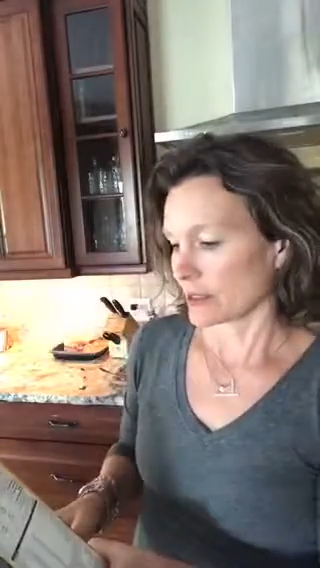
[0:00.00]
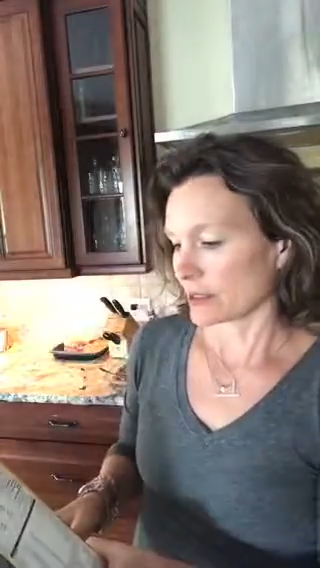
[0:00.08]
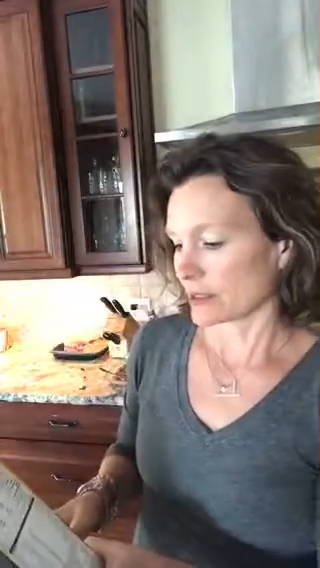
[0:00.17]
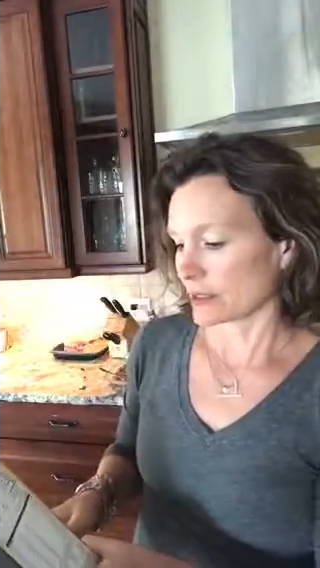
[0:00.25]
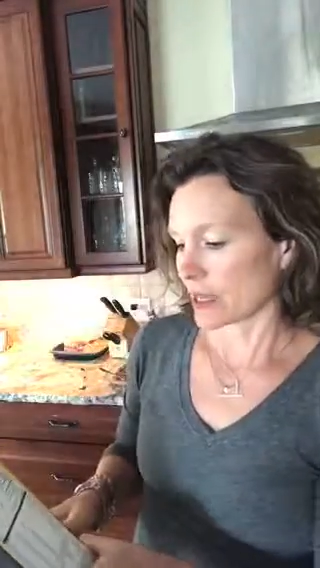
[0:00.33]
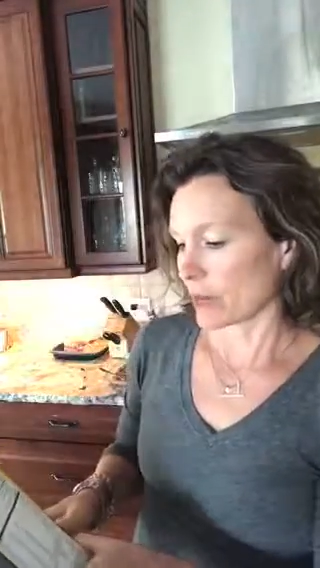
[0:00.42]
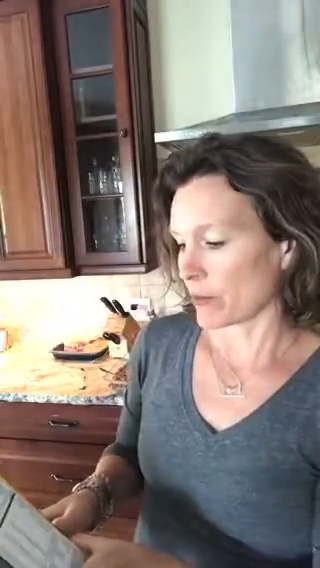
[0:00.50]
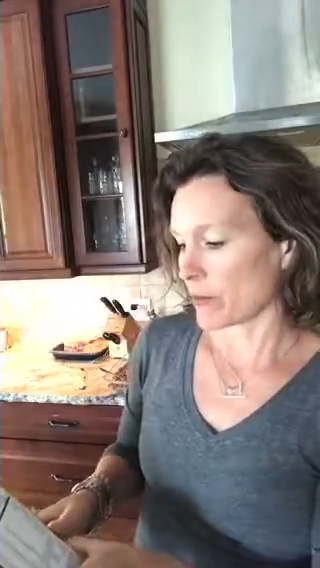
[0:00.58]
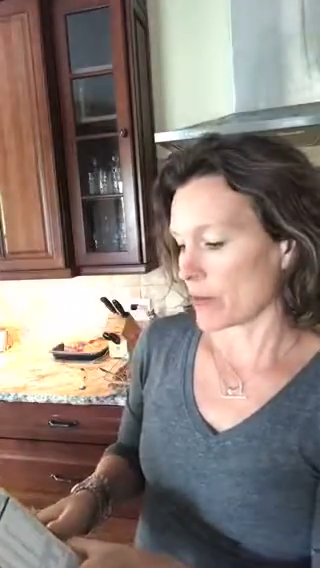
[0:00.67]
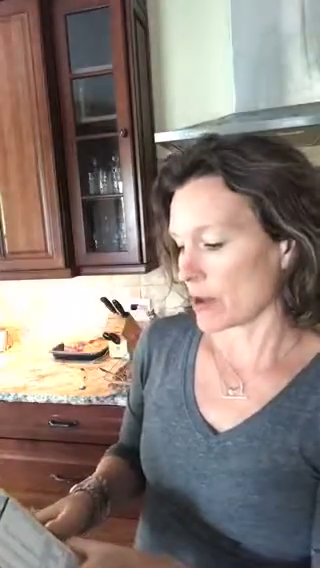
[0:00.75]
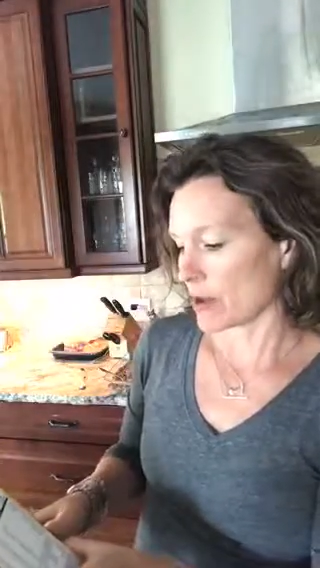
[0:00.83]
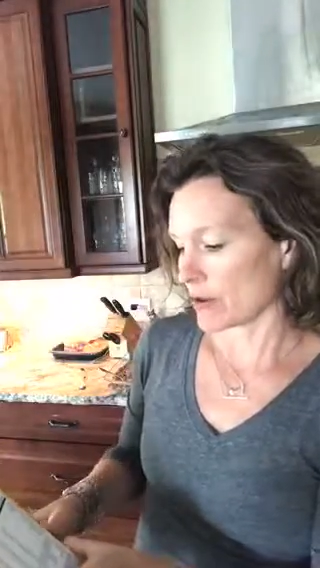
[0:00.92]

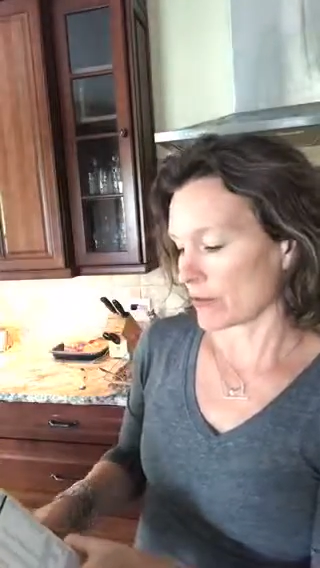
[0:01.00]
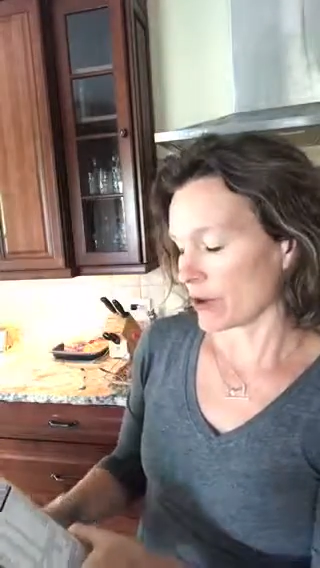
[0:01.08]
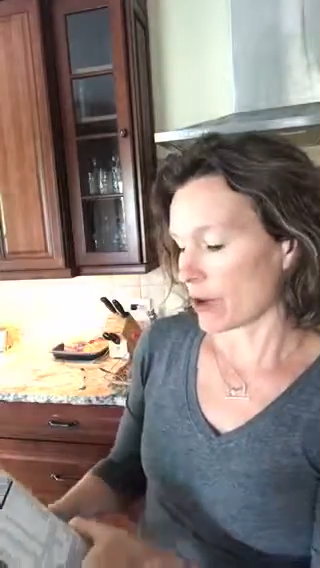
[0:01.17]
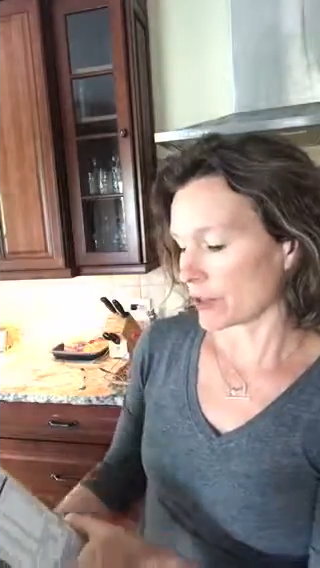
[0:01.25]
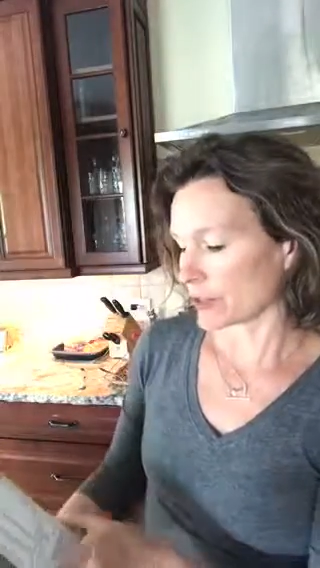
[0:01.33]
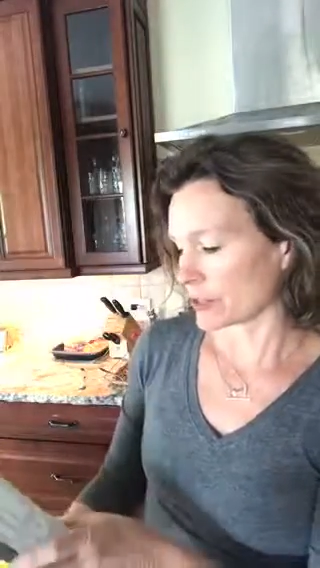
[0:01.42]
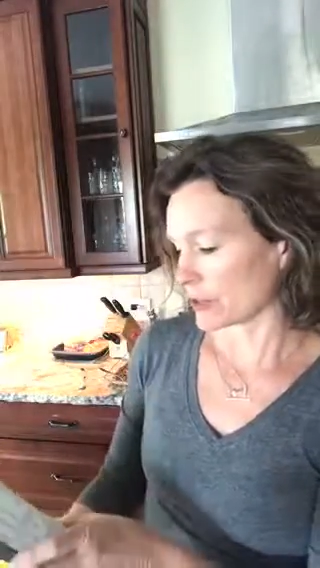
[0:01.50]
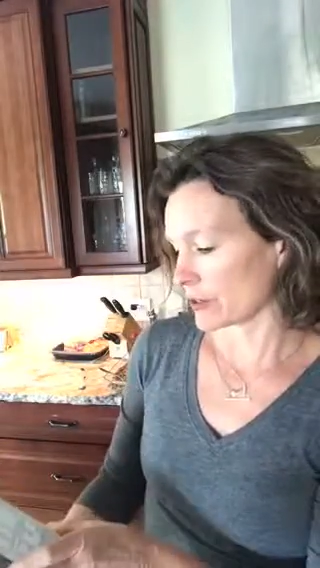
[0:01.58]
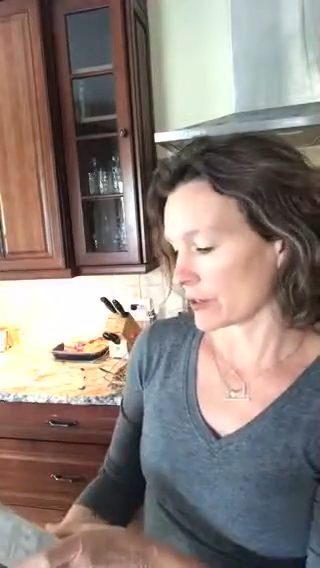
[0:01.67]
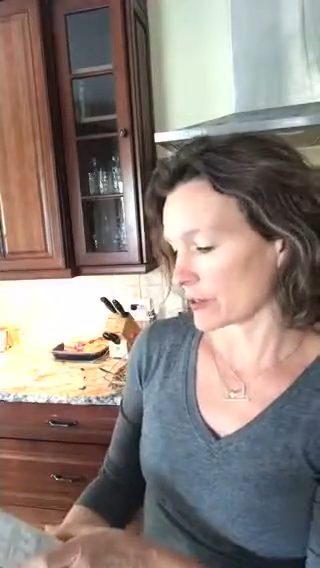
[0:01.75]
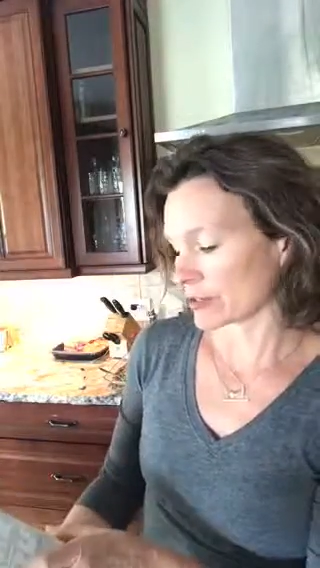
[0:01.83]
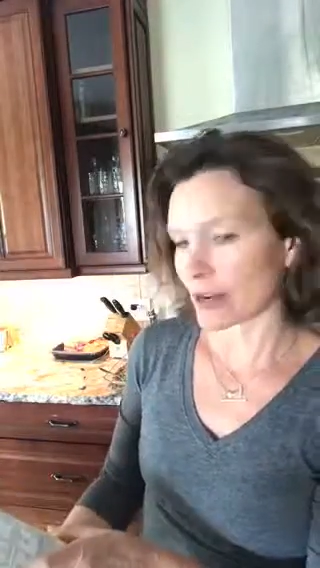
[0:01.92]
sum of all the
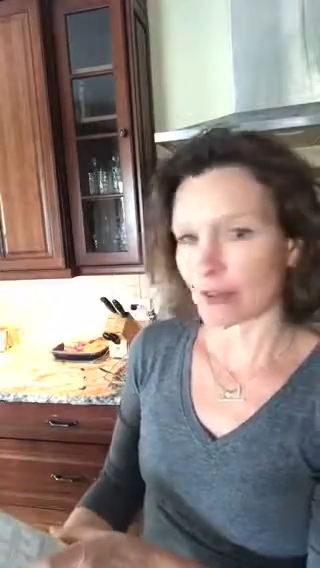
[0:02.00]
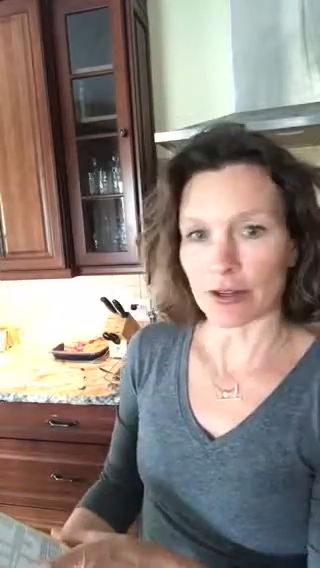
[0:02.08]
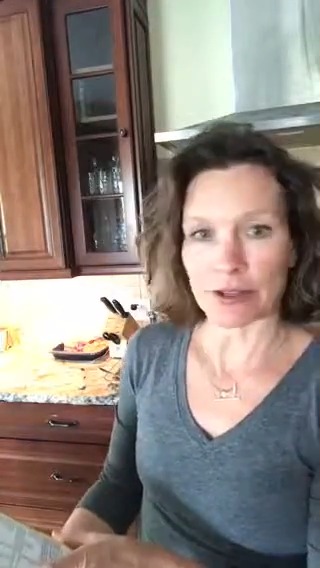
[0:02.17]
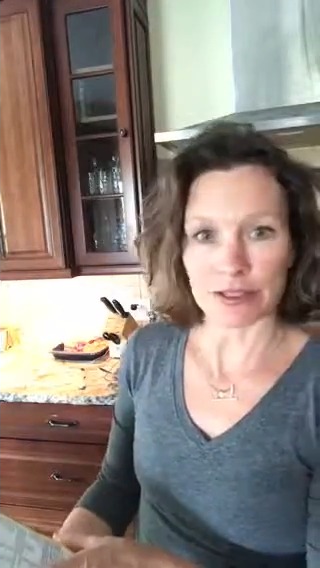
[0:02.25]
cereals that are out there,